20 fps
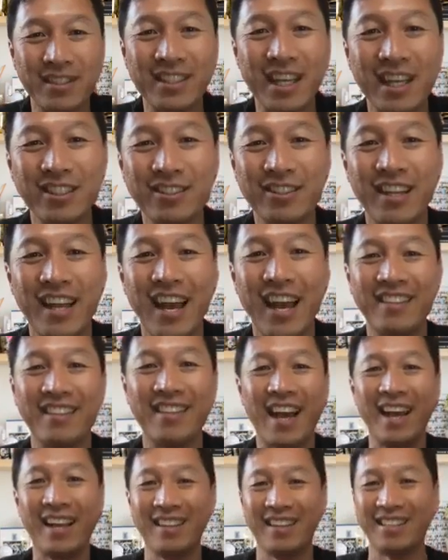I should have had
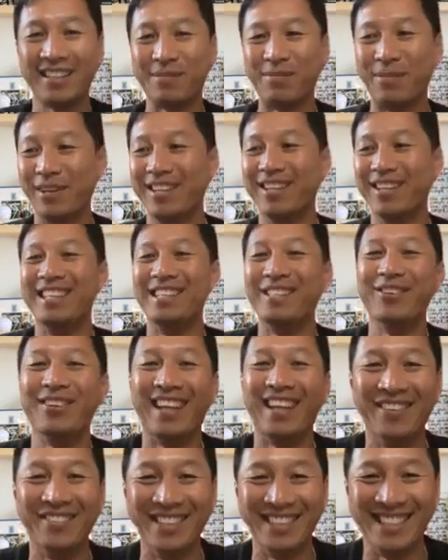that experience when
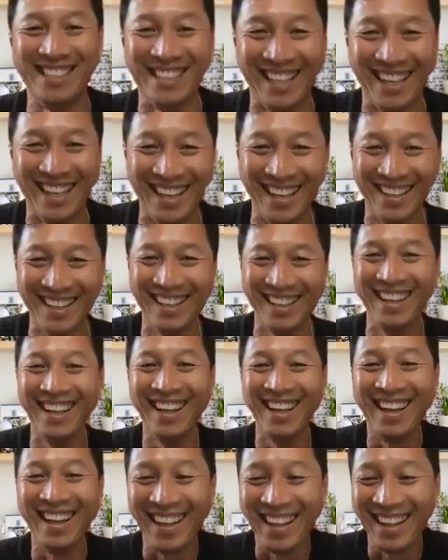I was young.
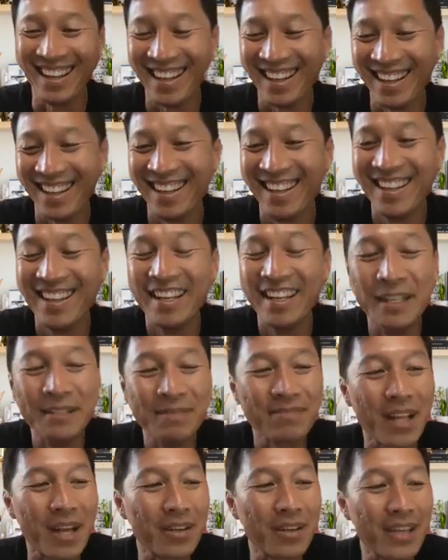
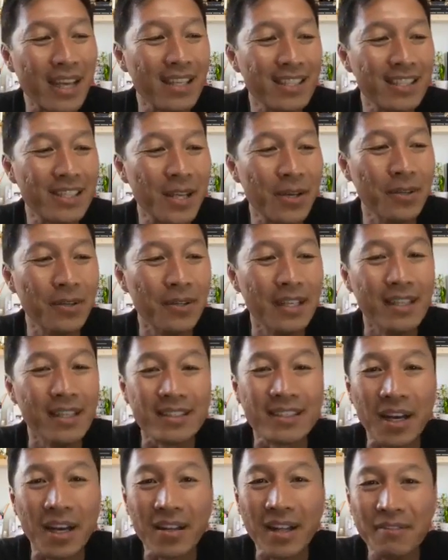Okay, so
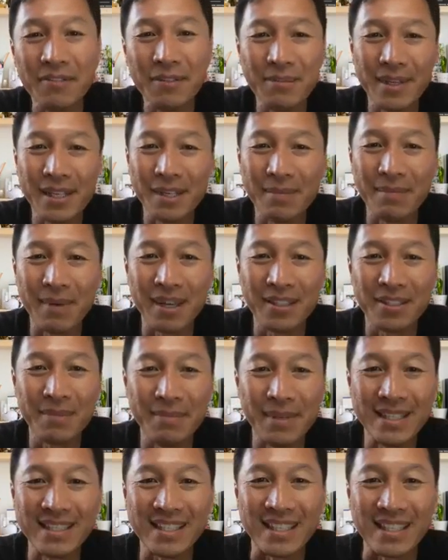tell everybody about your
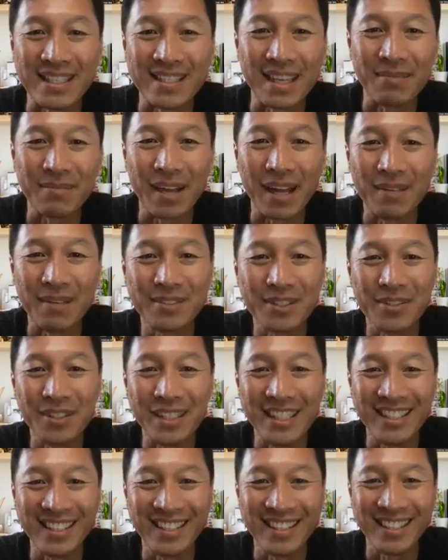business. I'm so
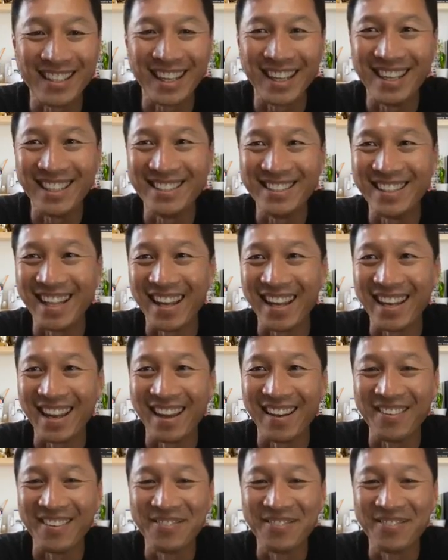eager to get into that now.